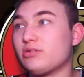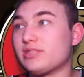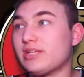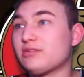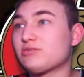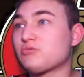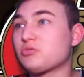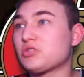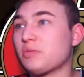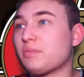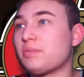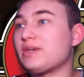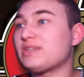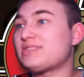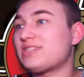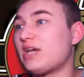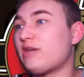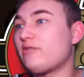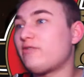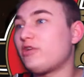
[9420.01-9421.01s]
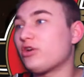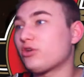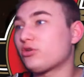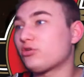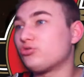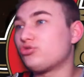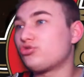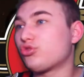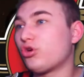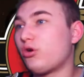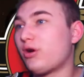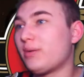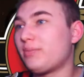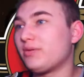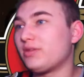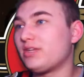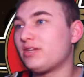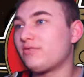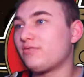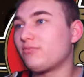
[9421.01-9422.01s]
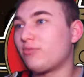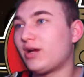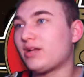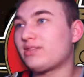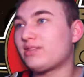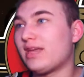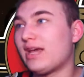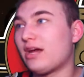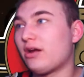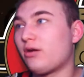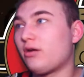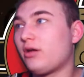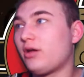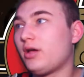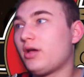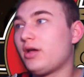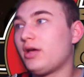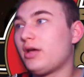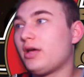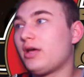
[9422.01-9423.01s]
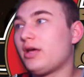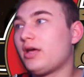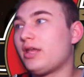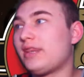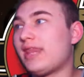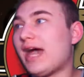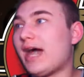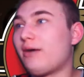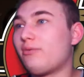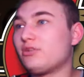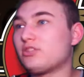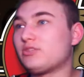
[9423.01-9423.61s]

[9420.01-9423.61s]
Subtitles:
This was a big save here on Gaudreau, I believe, right there. That was